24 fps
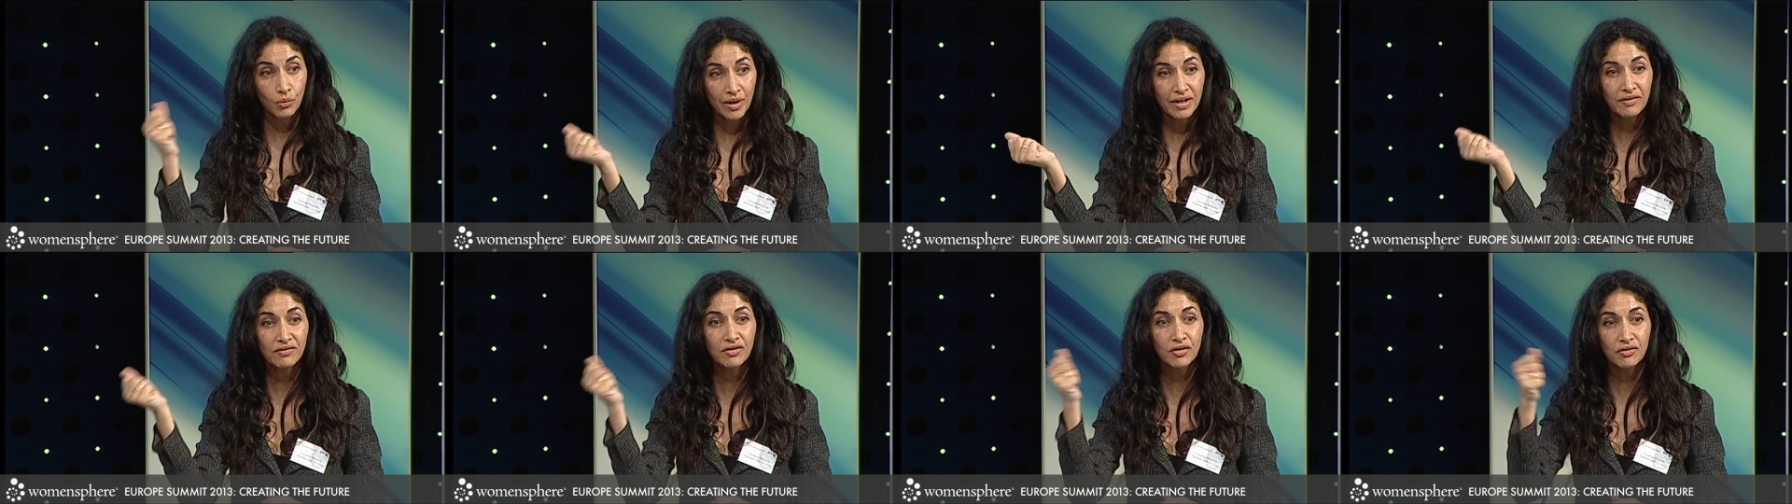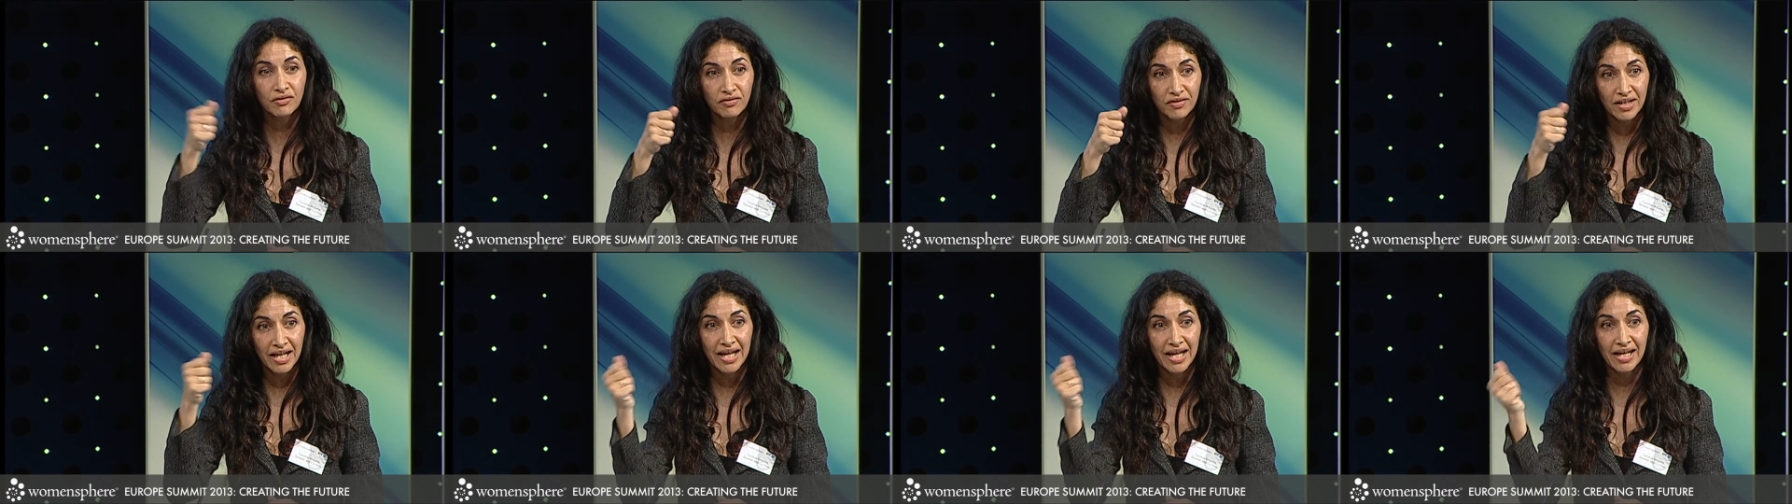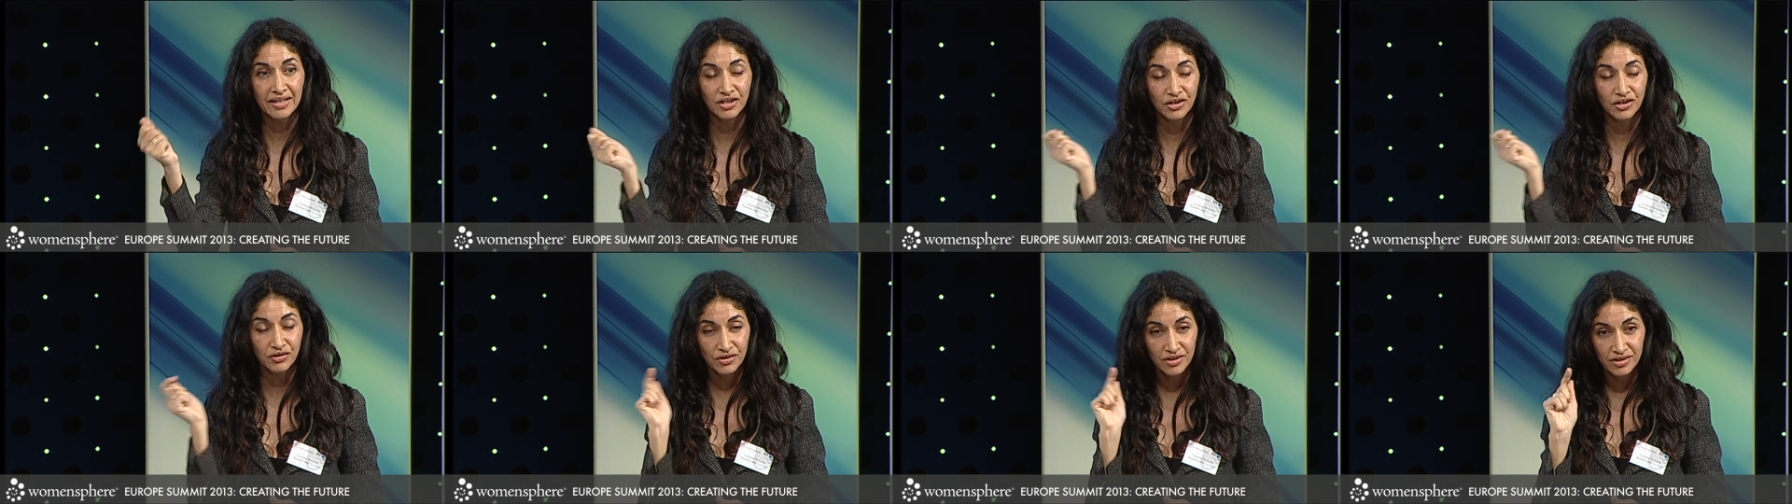Wave your
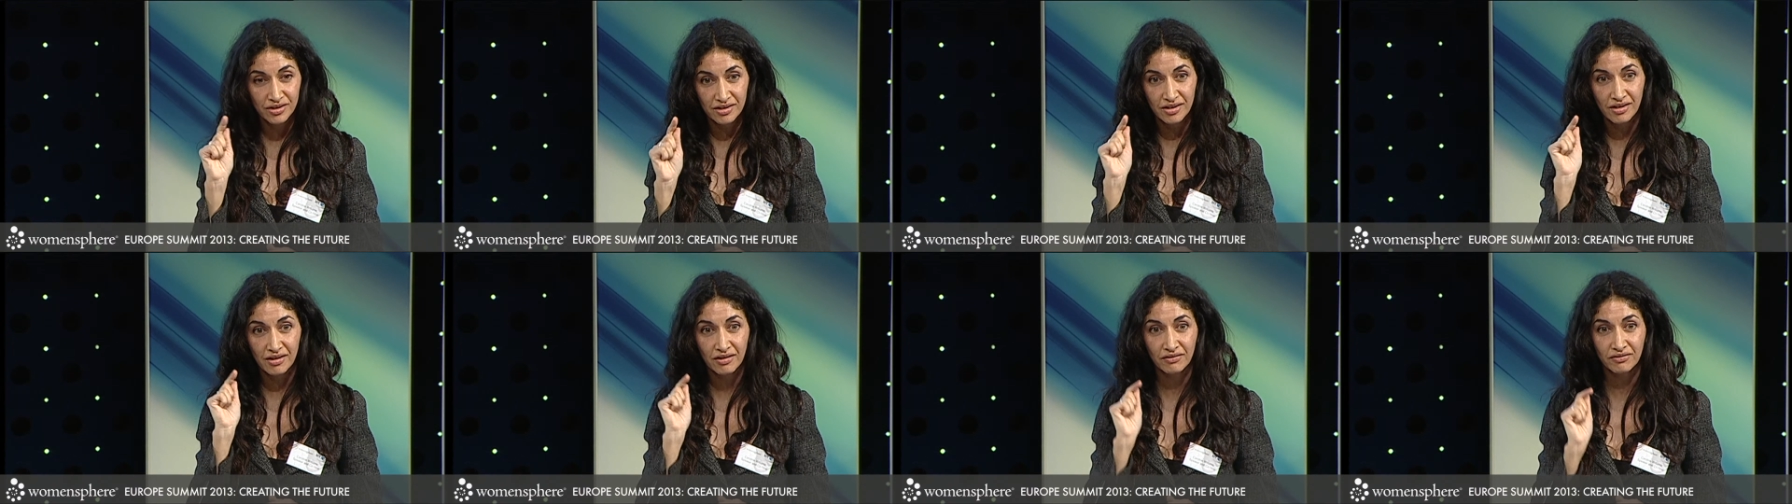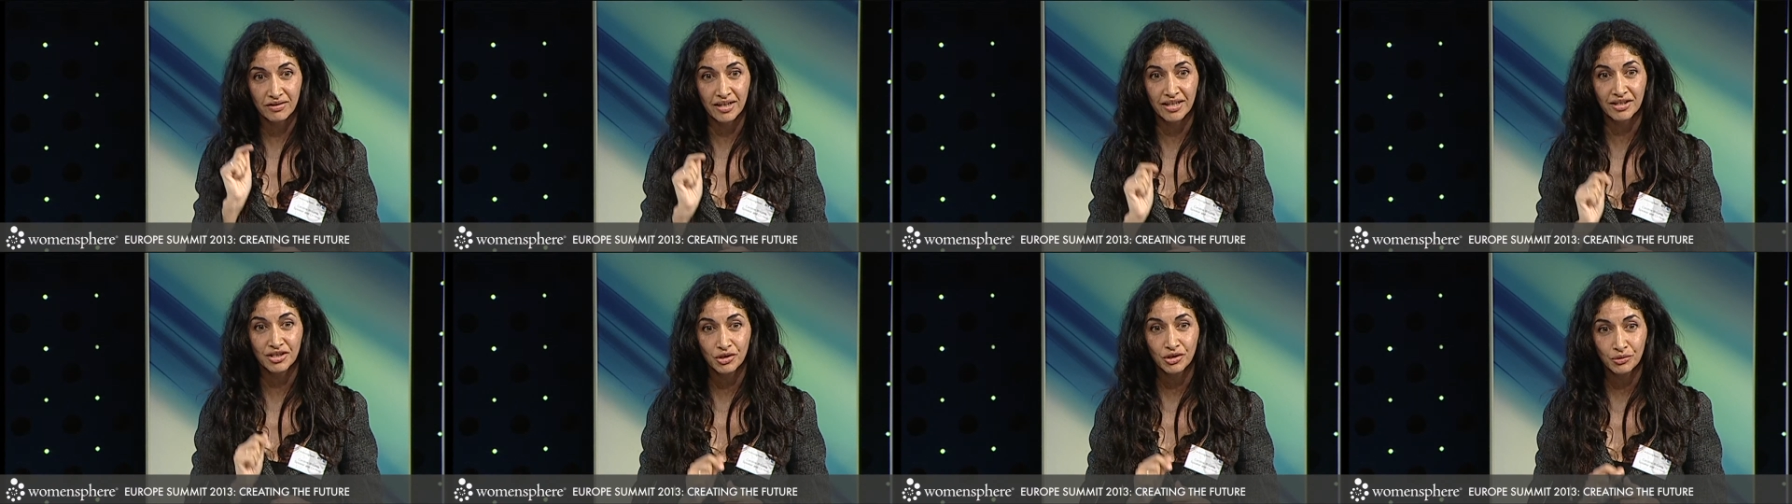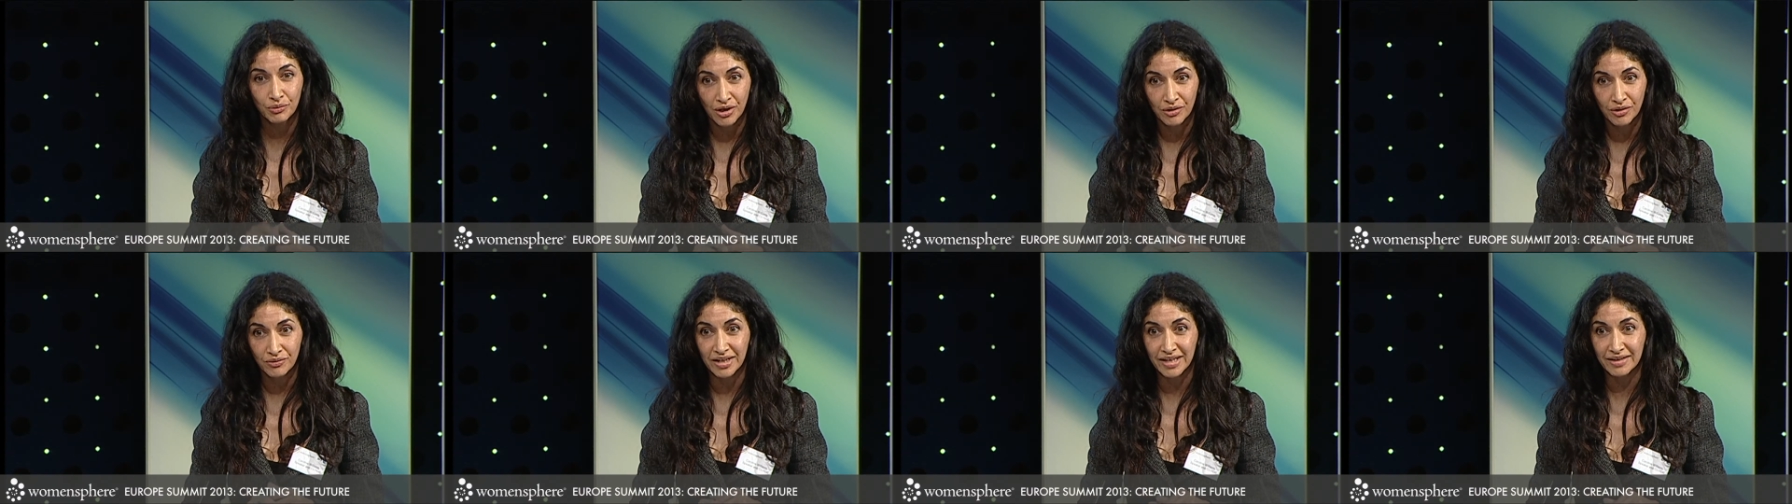flag. You deserve it.
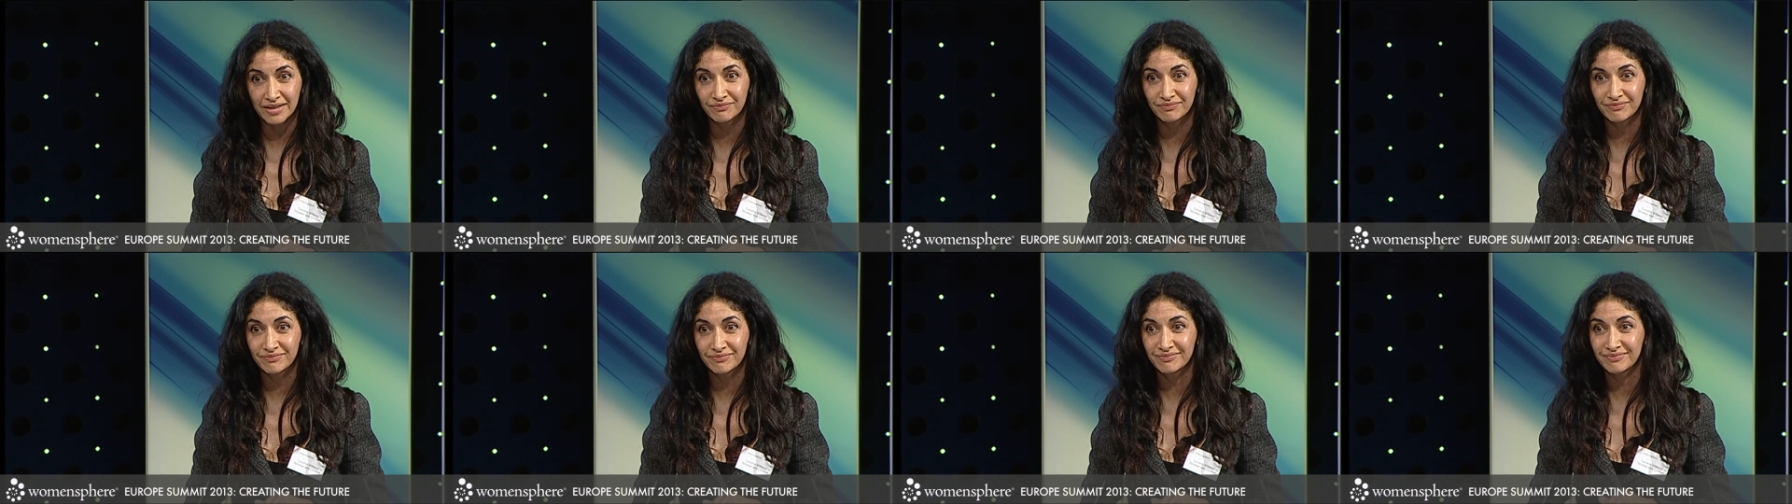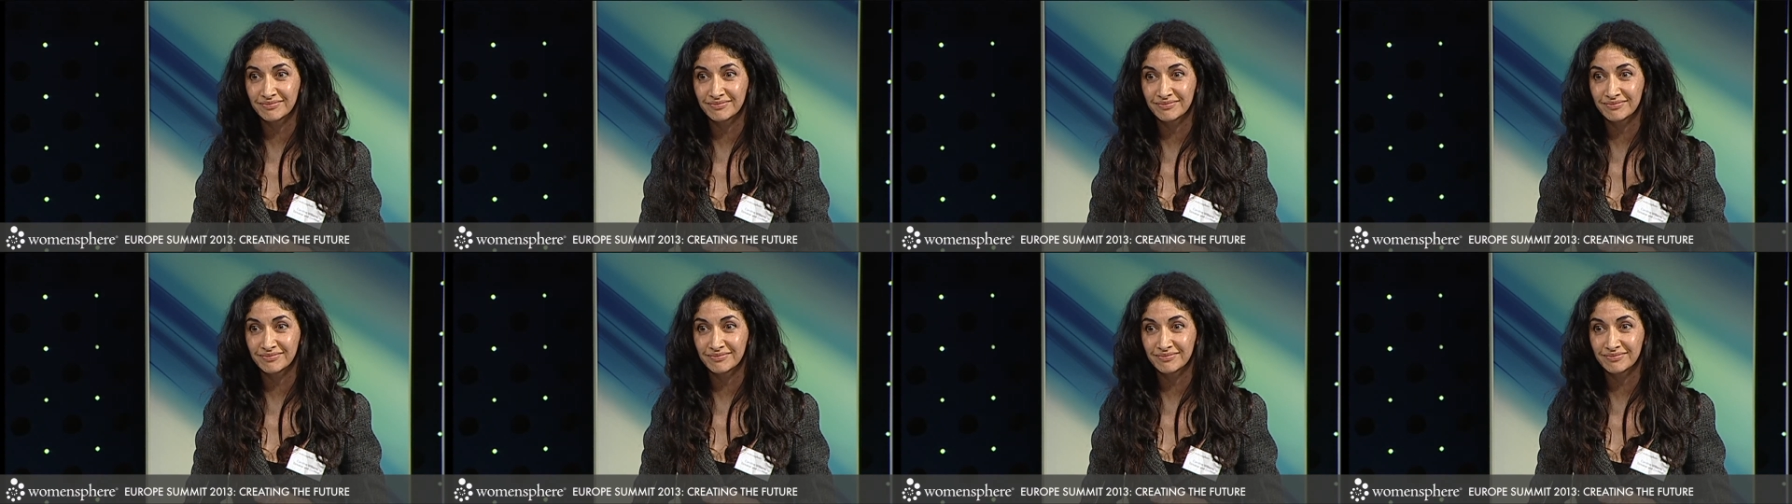You own it.